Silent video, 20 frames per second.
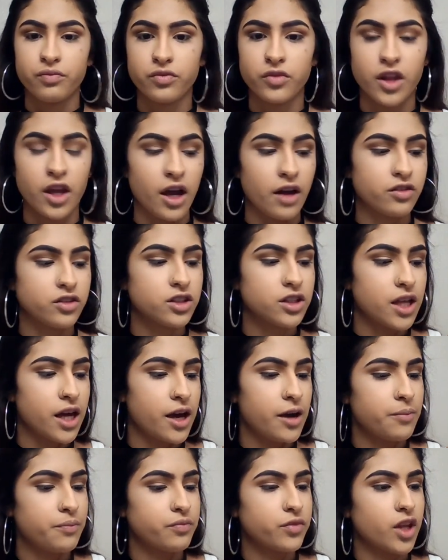After
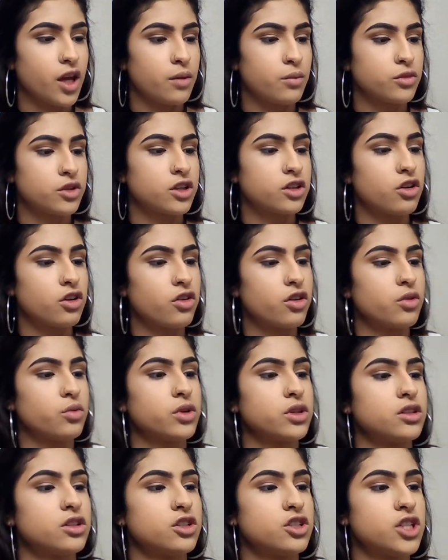that, I'm going to go in with
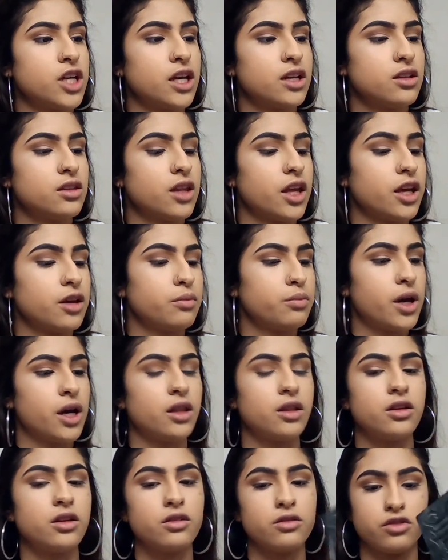the Shade and Light
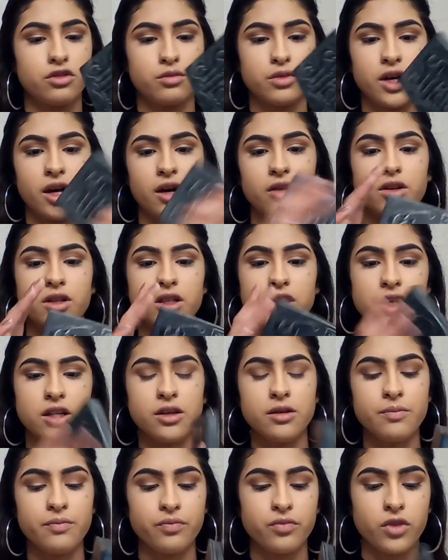palette from Kat Von
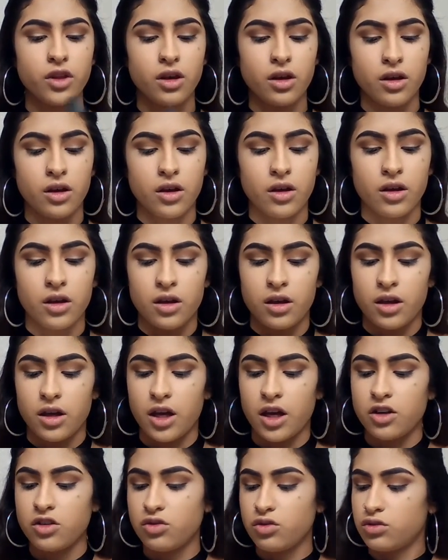D
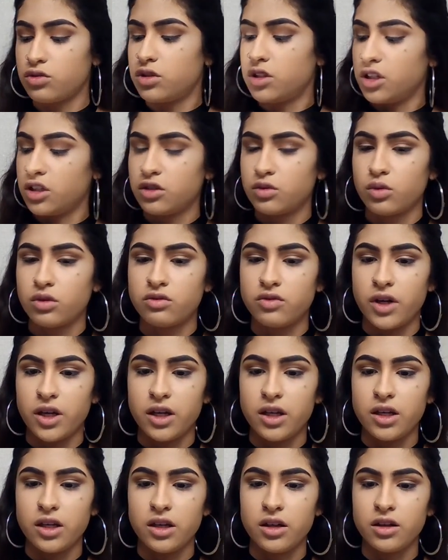and use this one right
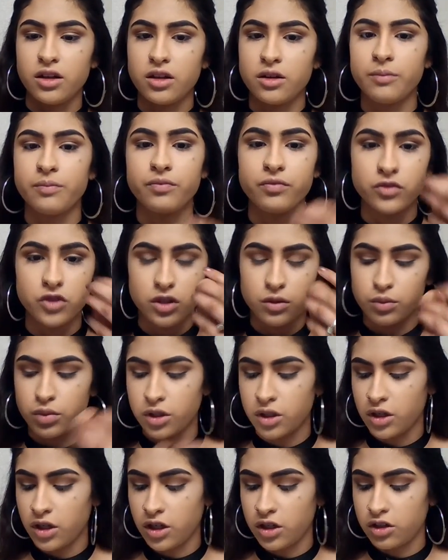here to
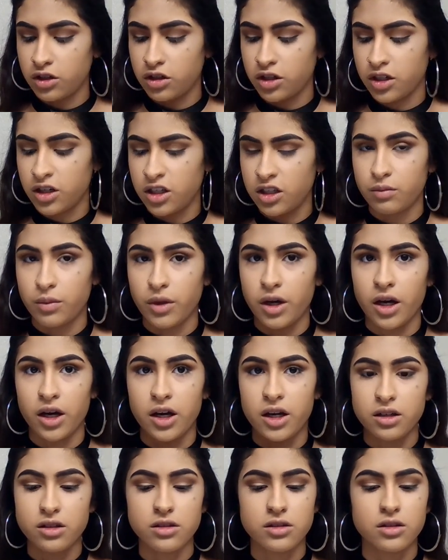put underneath my
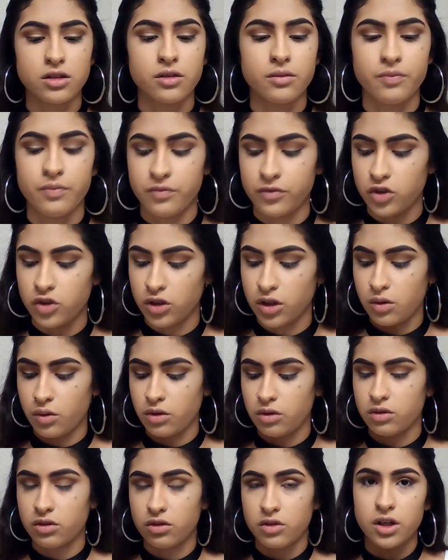eyes so they
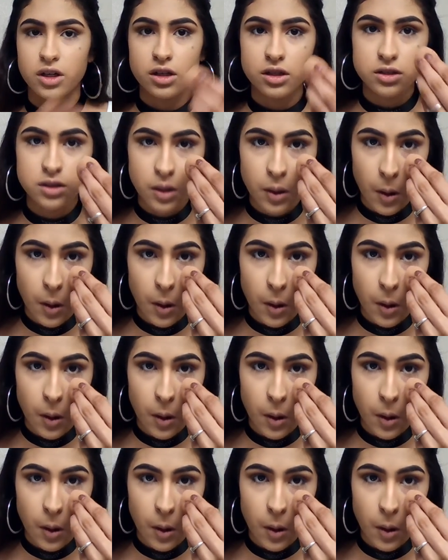won't crease.